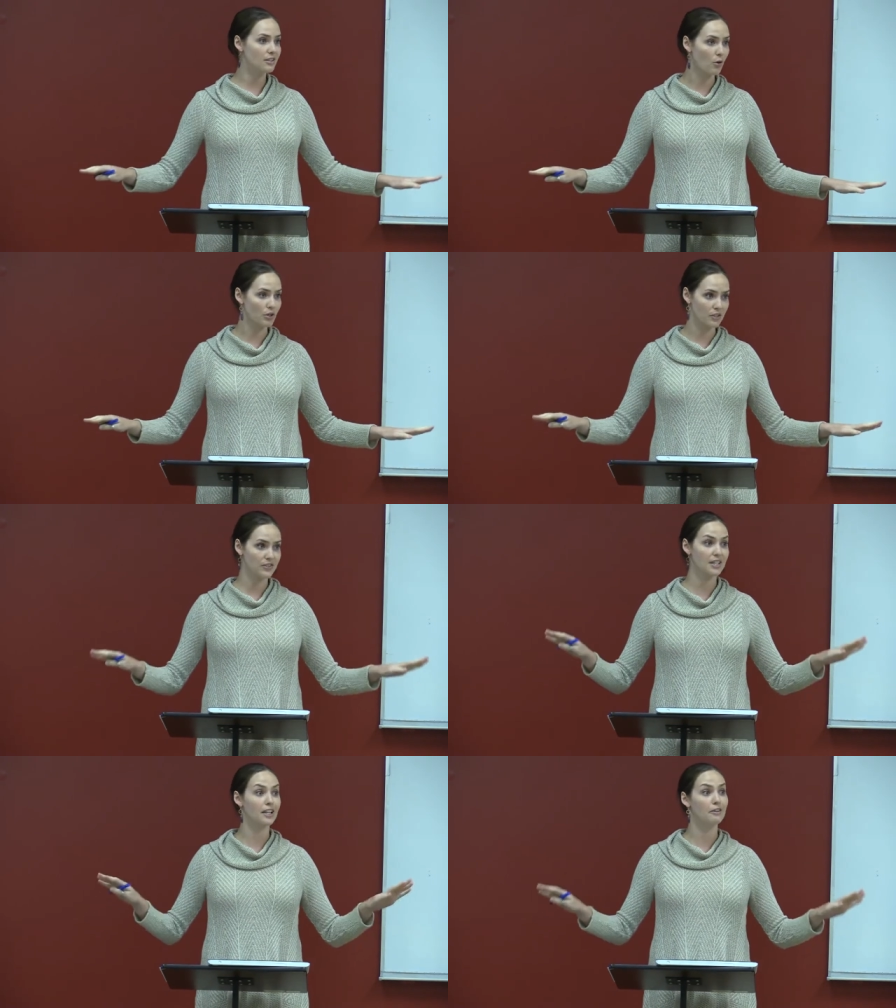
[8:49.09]
course of
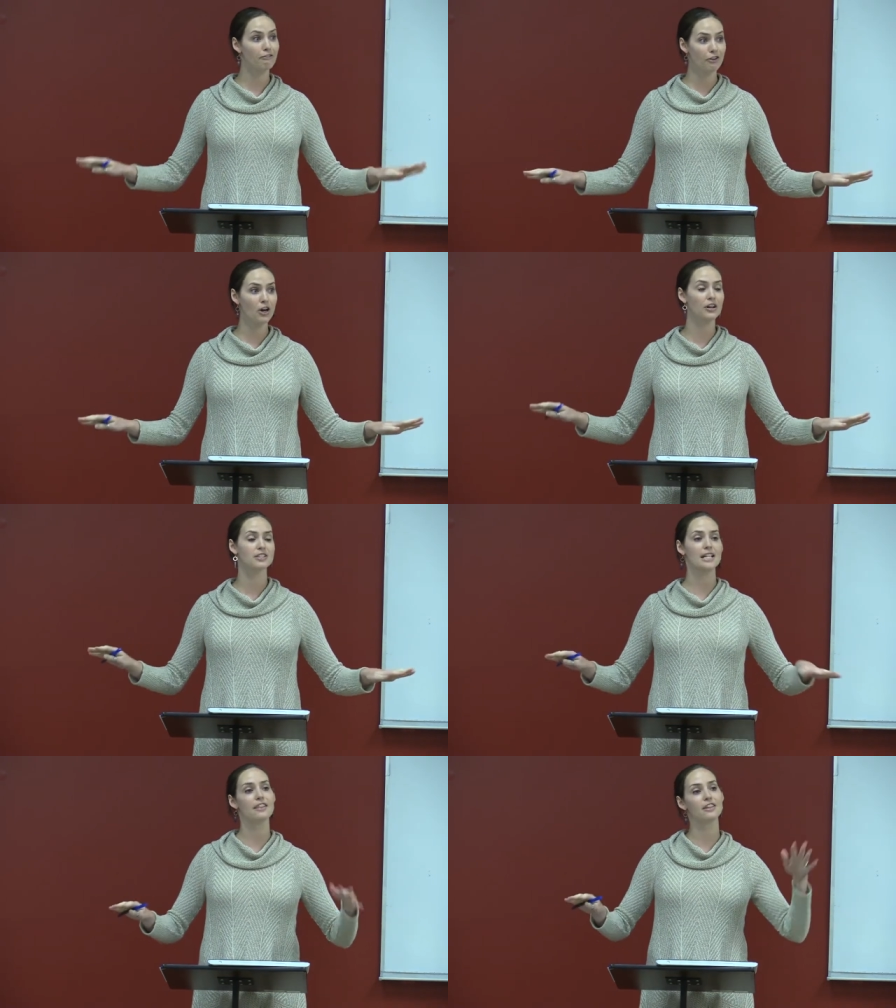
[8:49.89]
study
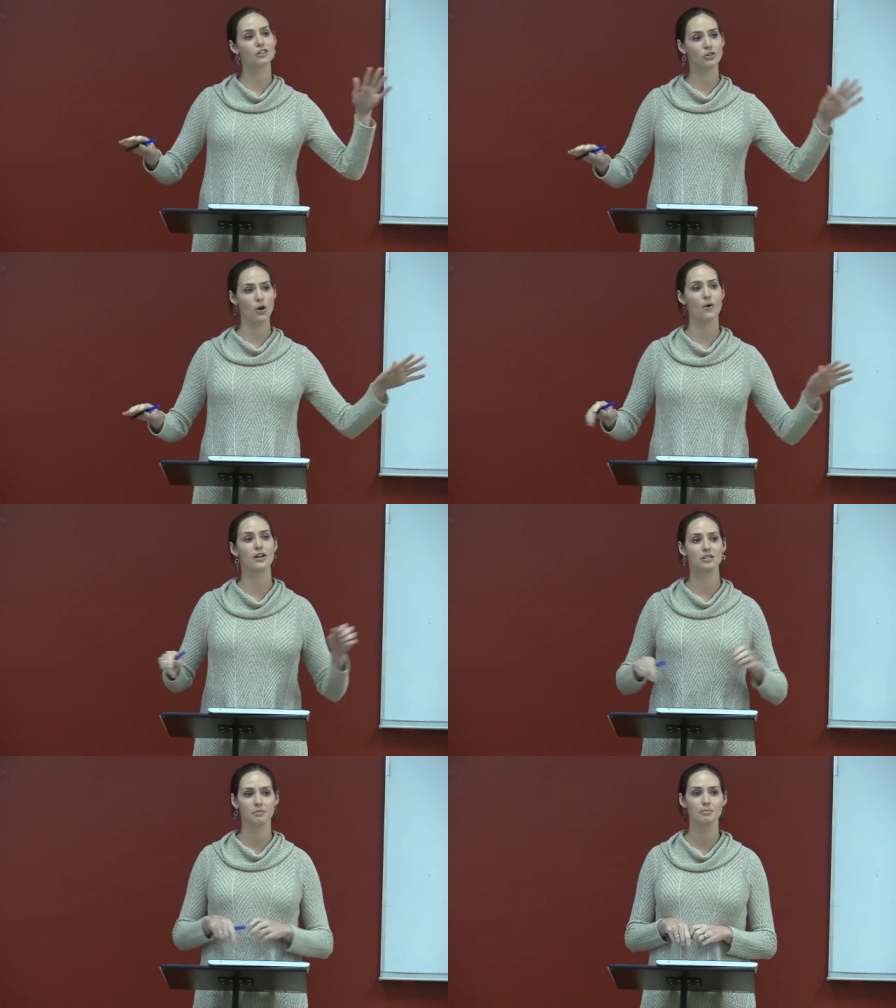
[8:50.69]
first, and then you'll go
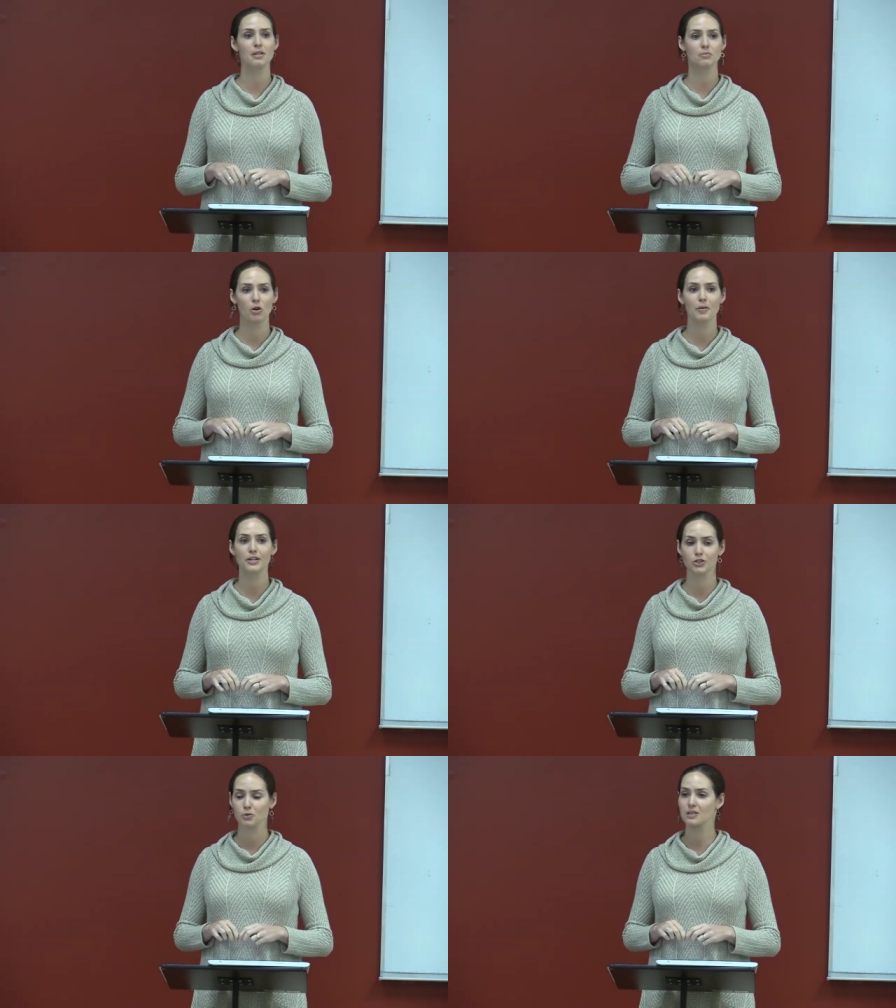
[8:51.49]
on to be more
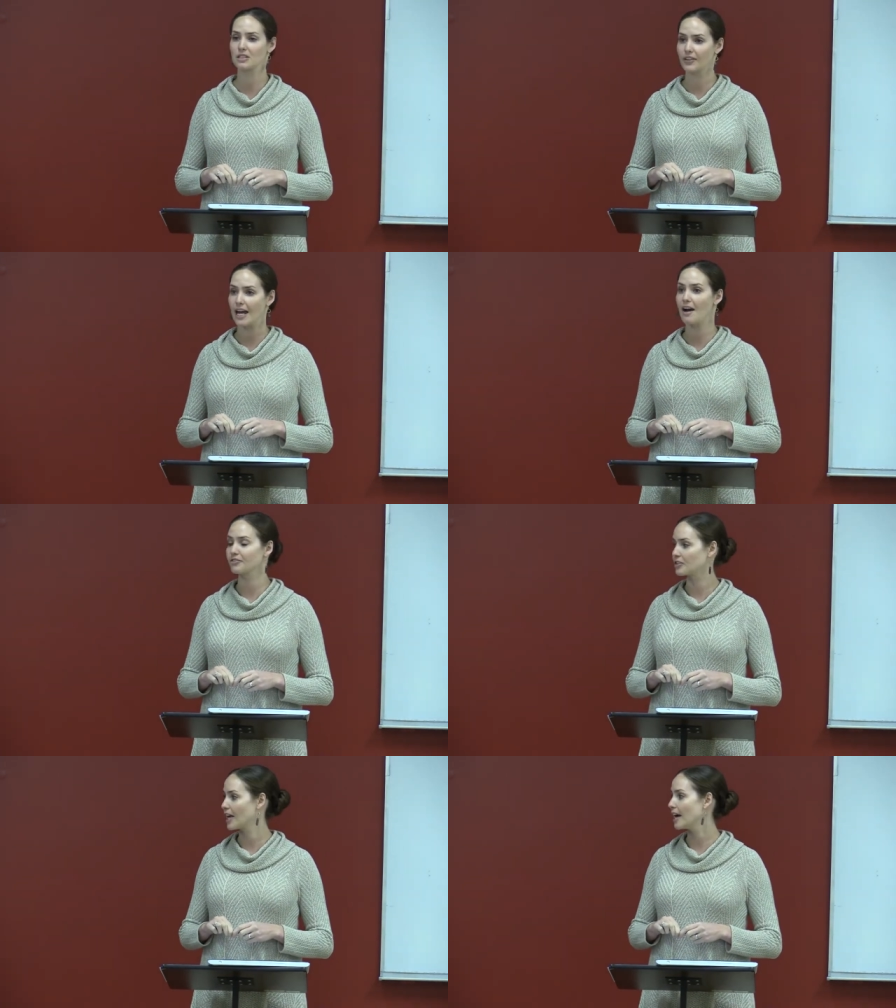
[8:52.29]
major specific
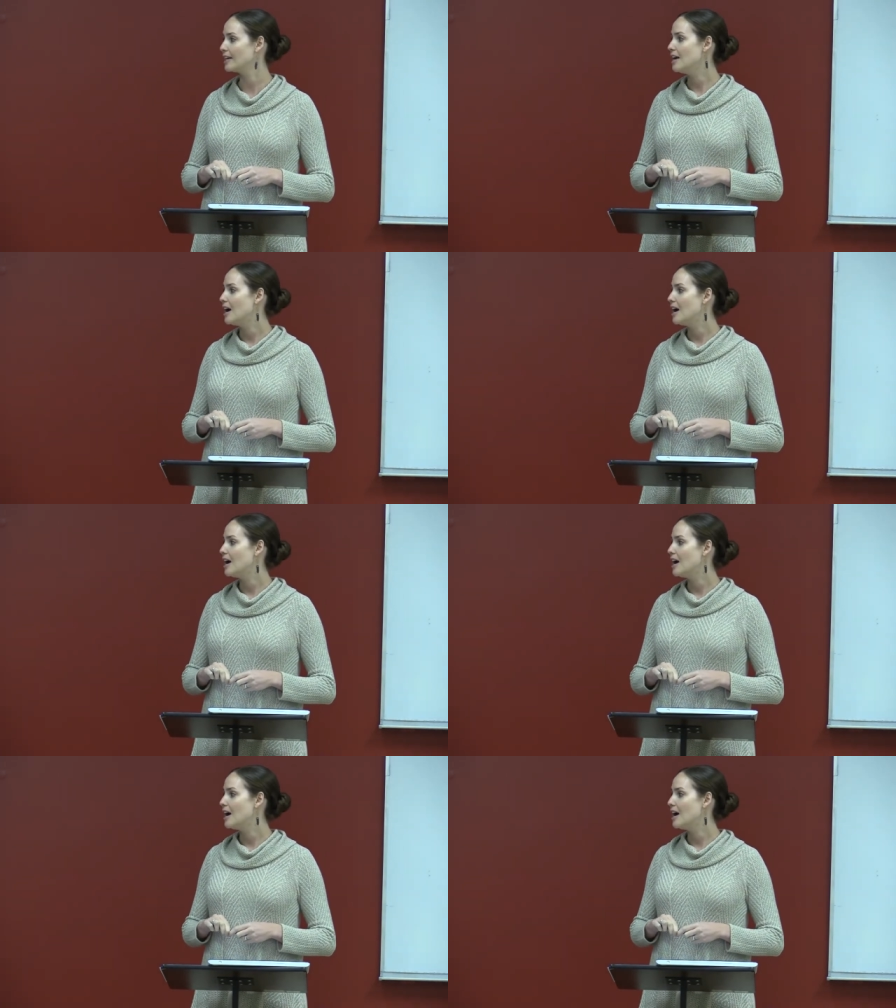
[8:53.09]
after that.